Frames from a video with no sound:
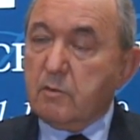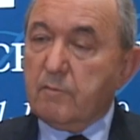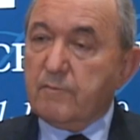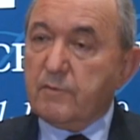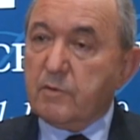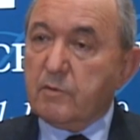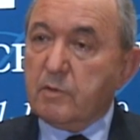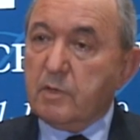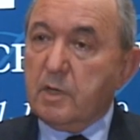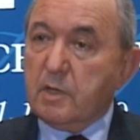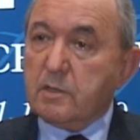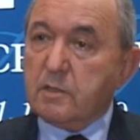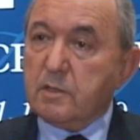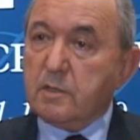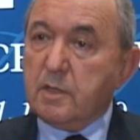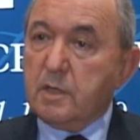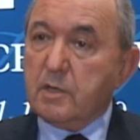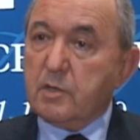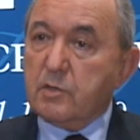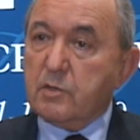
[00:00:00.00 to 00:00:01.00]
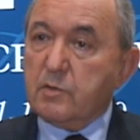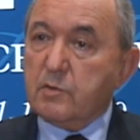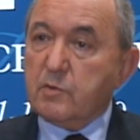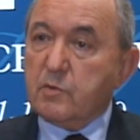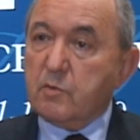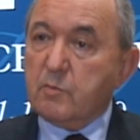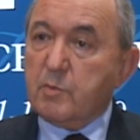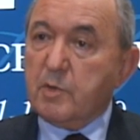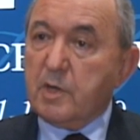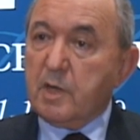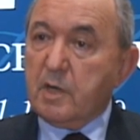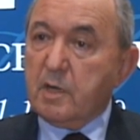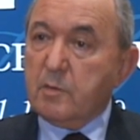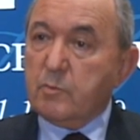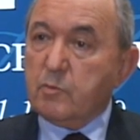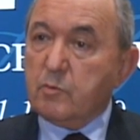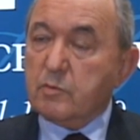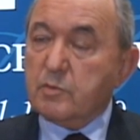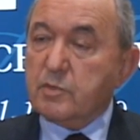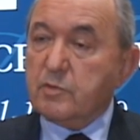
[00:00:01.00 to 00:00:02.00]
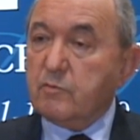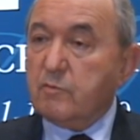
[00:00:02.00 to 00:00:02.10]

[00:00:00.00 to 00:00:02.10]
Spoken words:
of the United Nations should be able